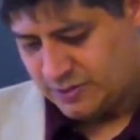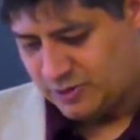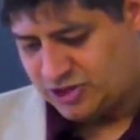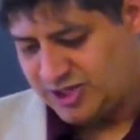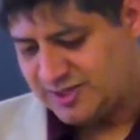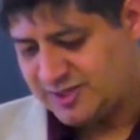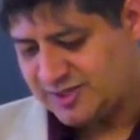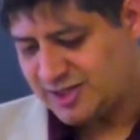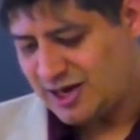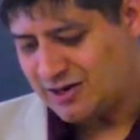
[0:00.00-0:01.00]
When Jesus
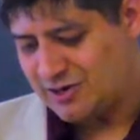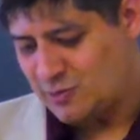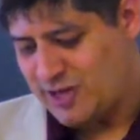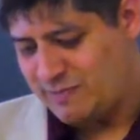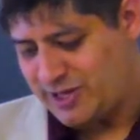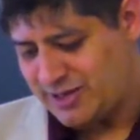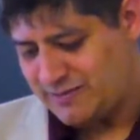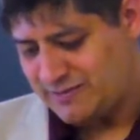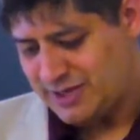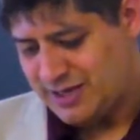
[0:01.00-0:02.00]
saw her weeping,